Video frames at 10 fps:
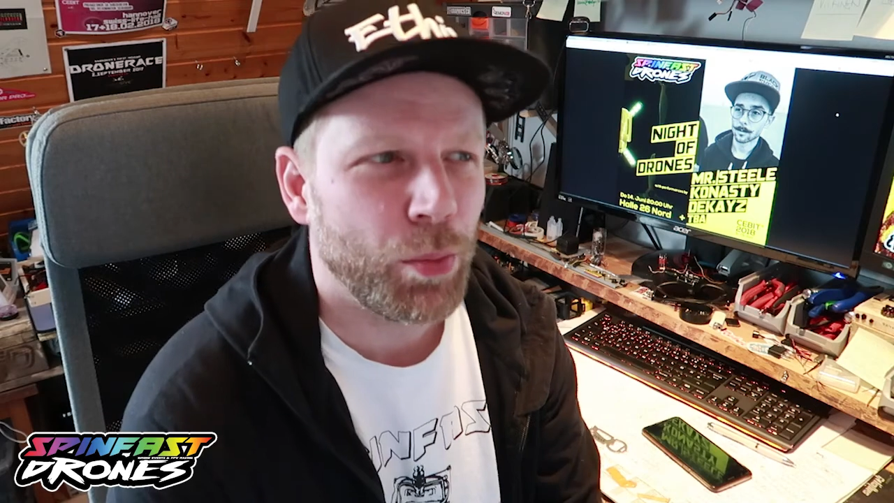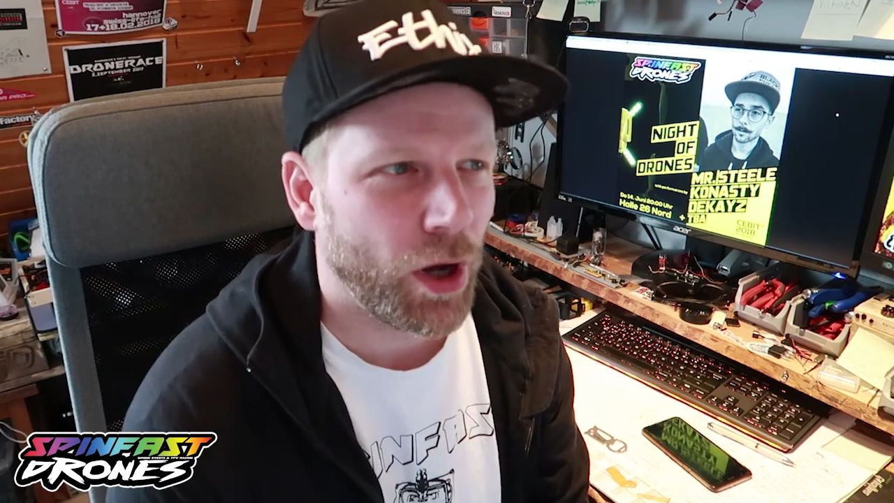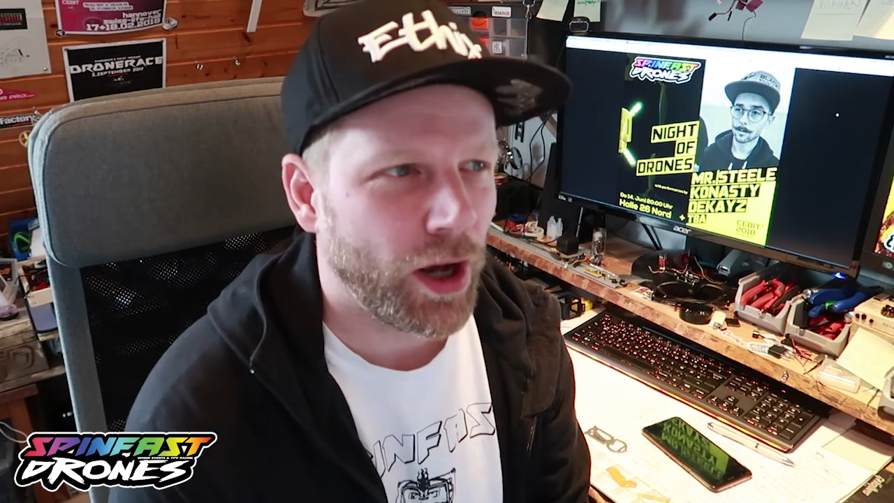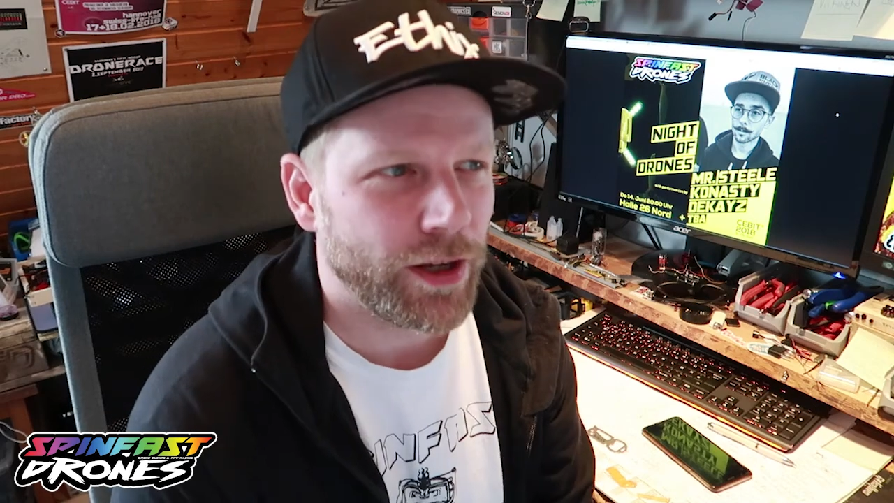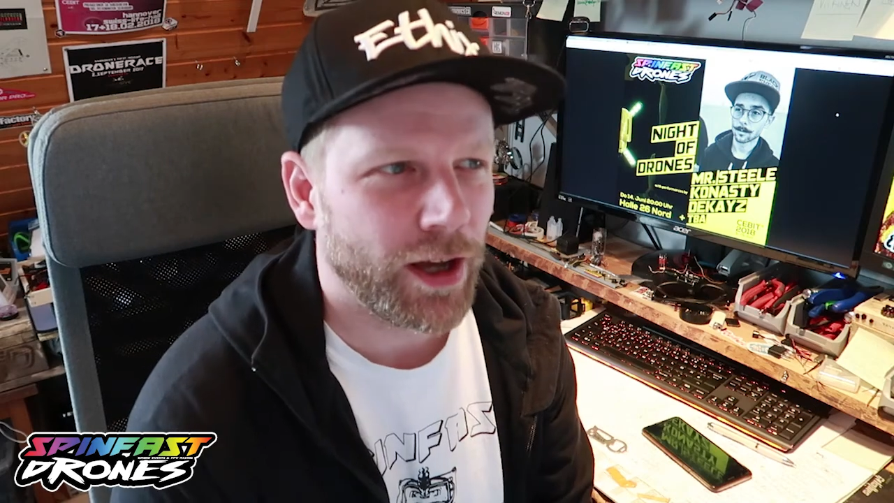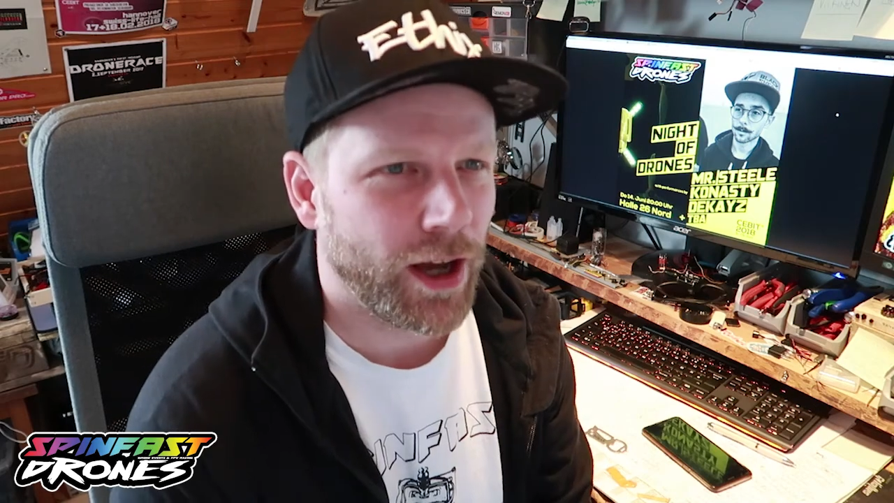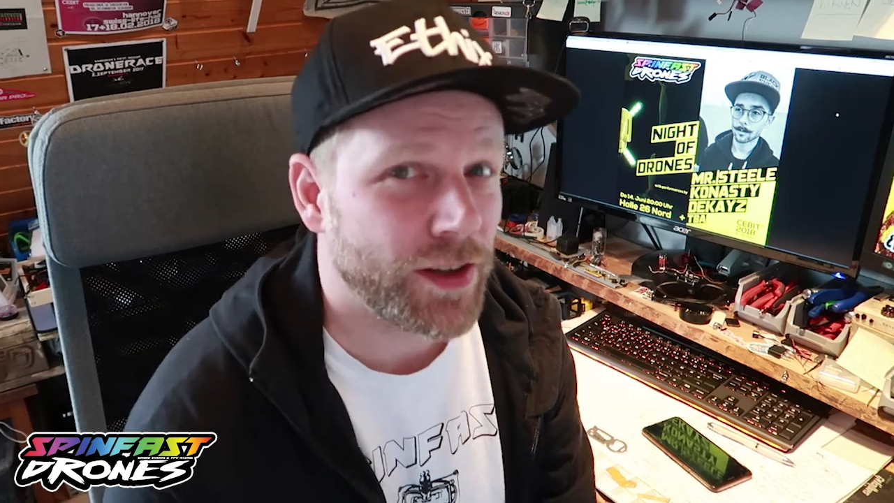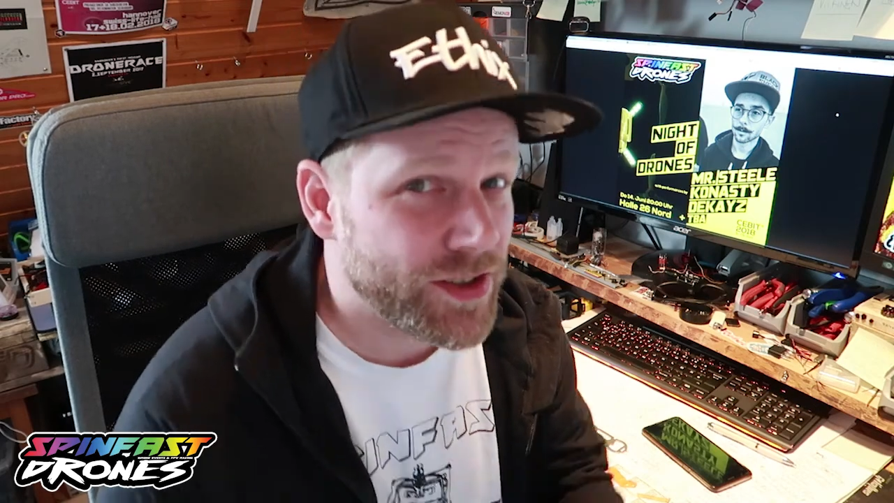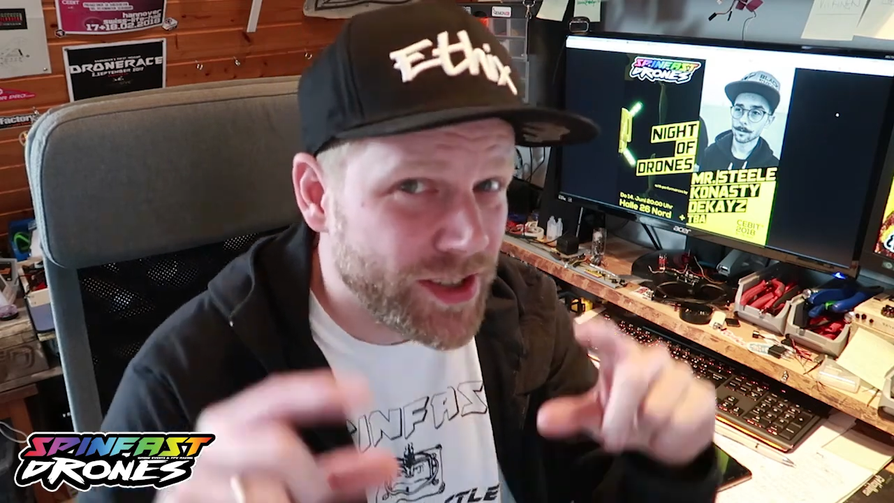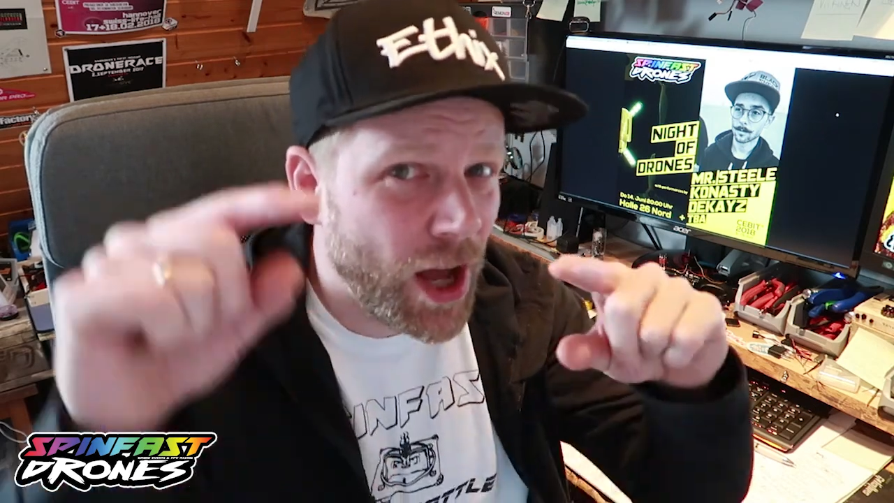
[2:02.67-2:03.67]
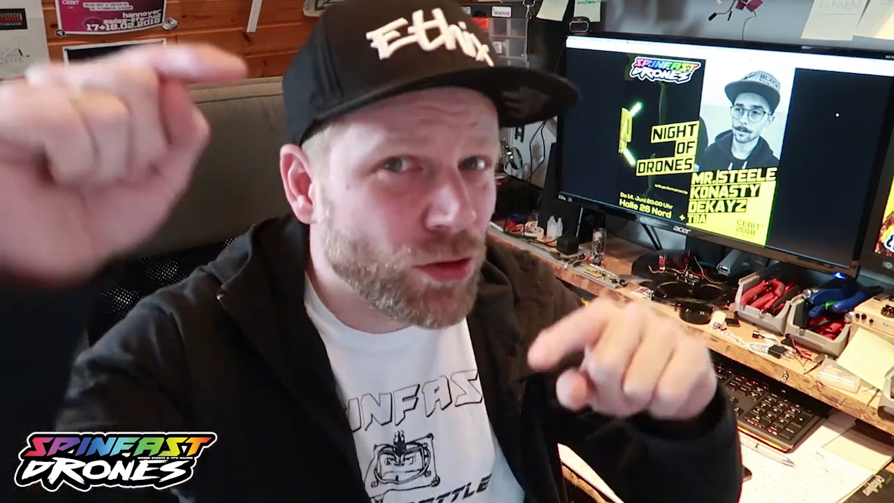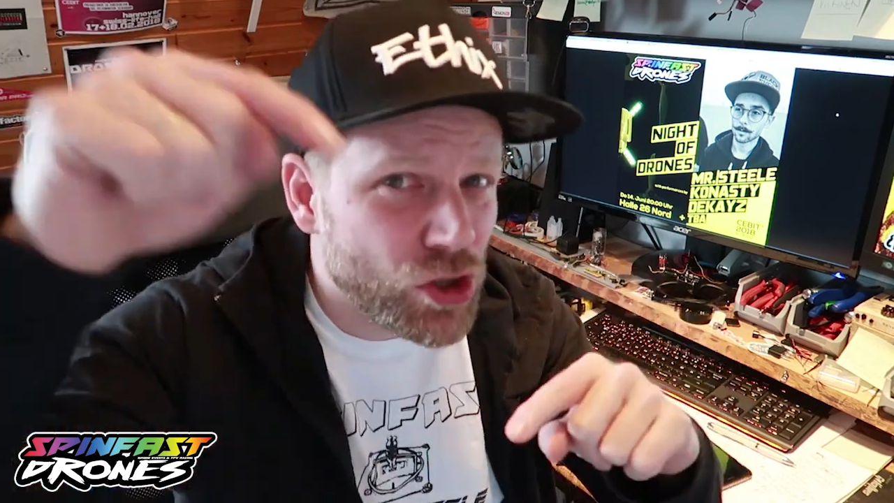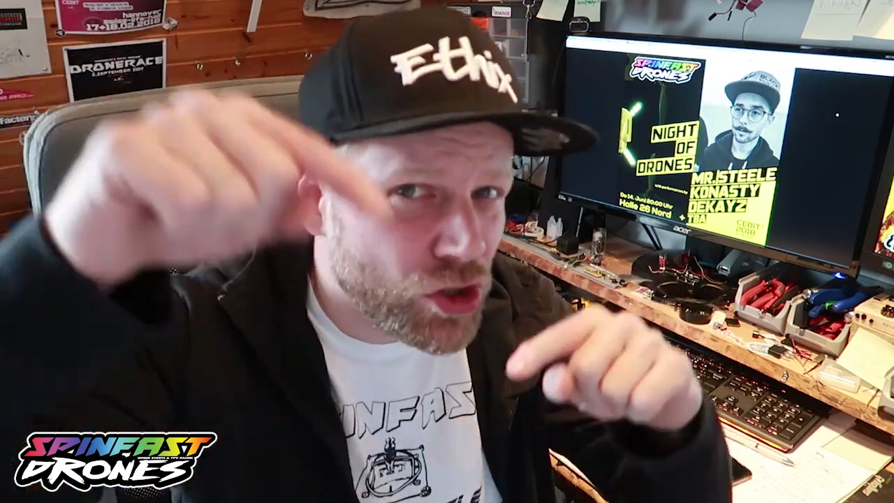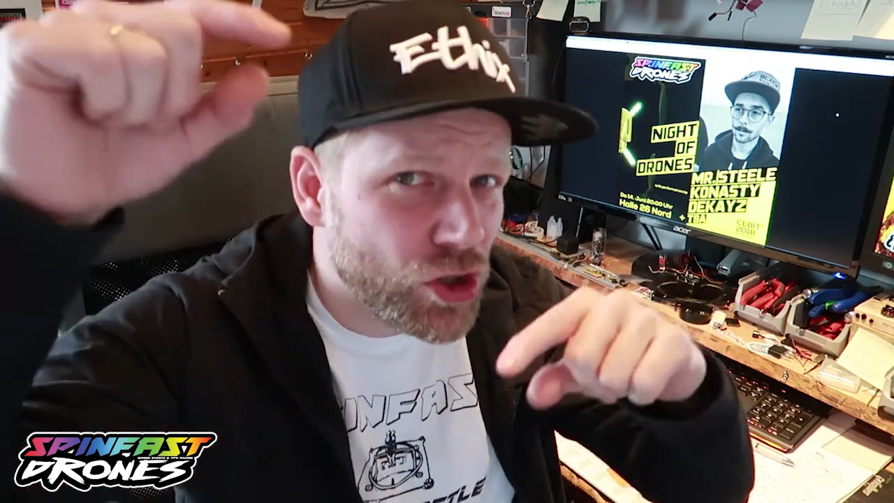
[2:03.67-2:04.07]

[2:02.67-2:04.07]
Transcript: but the sound is